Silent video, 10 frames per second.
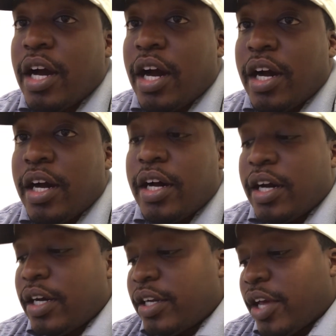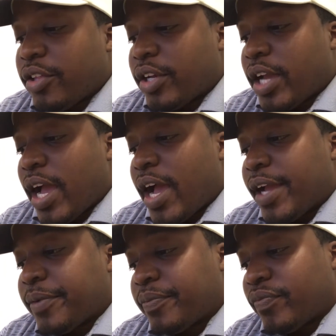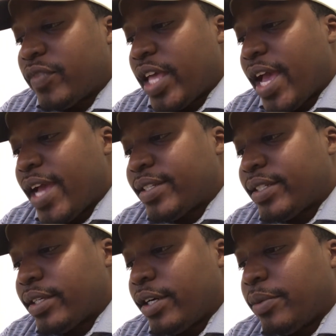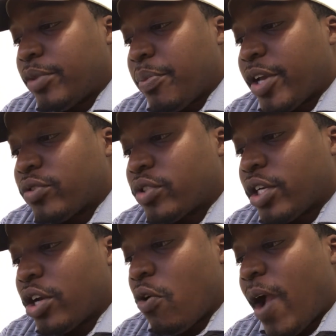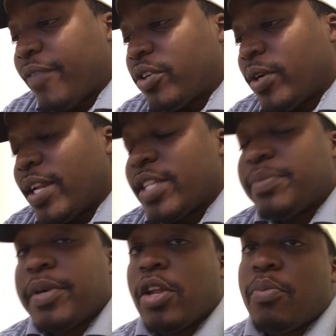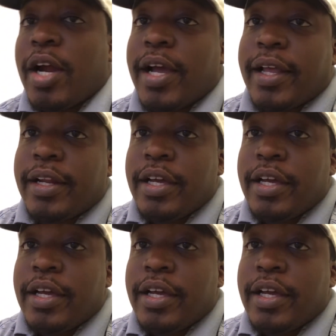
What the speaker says: another guy that the Bengals could go after, and that's Bill O'Brien.